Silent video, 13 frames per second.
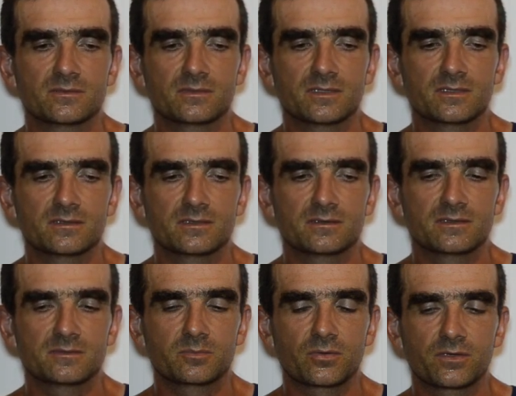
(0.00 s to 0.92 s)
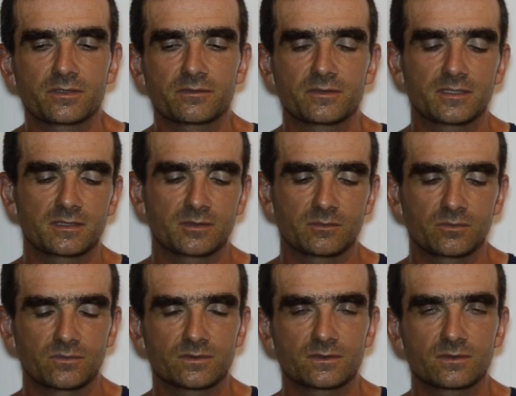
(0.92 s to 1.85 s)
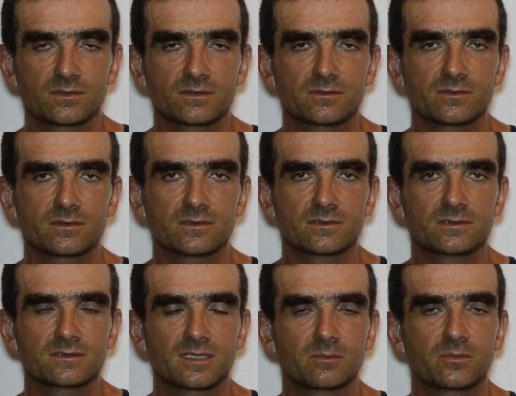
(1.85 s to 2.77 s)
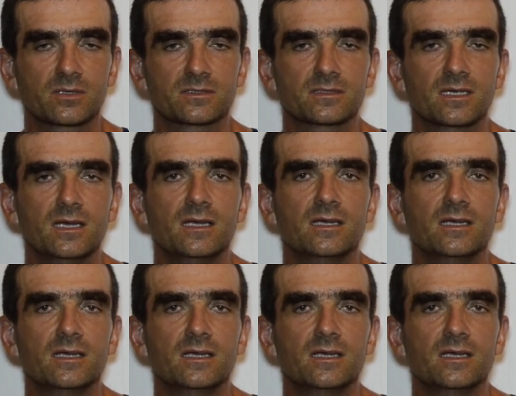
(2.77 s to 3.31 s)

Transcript: at this point when he got sunburned,